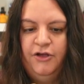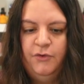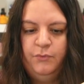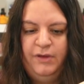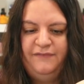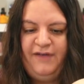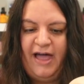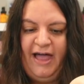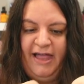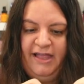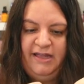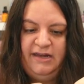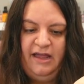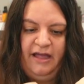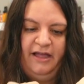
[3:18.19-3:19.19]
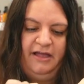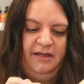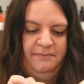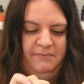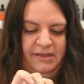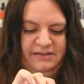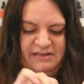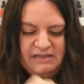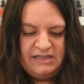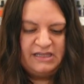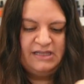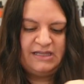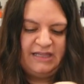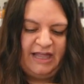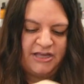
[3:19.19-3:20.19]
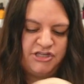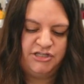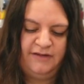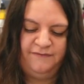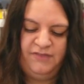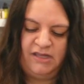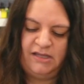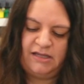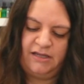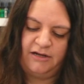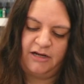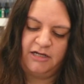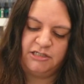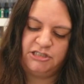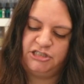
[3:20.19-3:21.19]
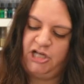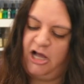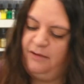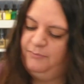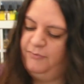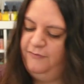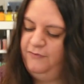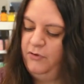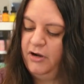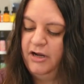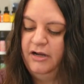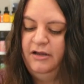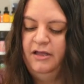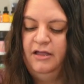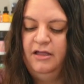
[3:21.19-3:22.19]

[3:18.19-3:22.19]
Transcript: We've had a decent selection of these in our shop before,